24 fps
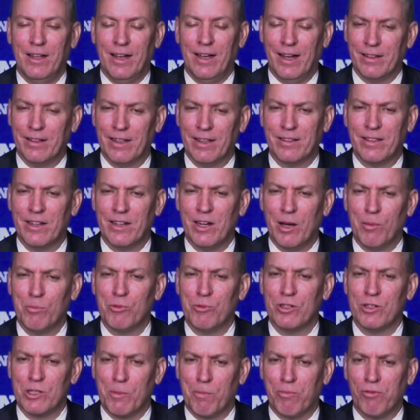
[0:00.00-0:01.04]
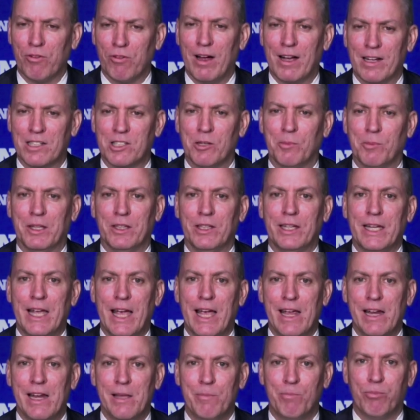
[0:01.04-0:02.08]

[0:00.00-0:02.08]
I think the number is approximately 80